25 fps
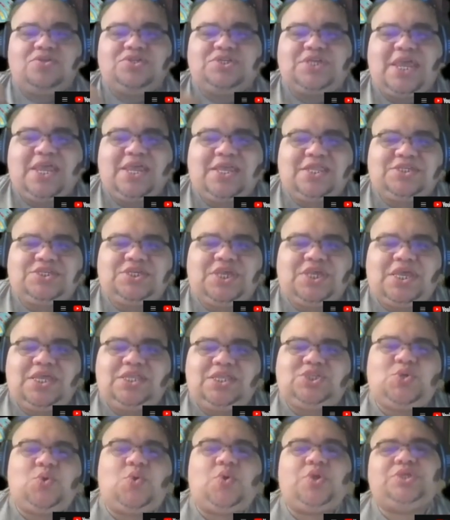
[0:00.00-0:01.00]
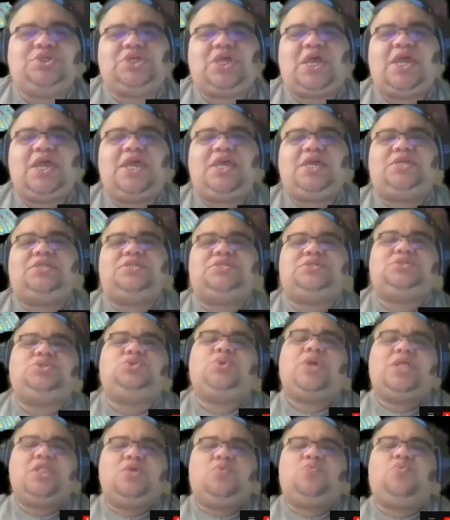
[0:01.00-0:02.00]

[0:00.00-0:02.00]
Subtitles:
J&J Toy Giants trailer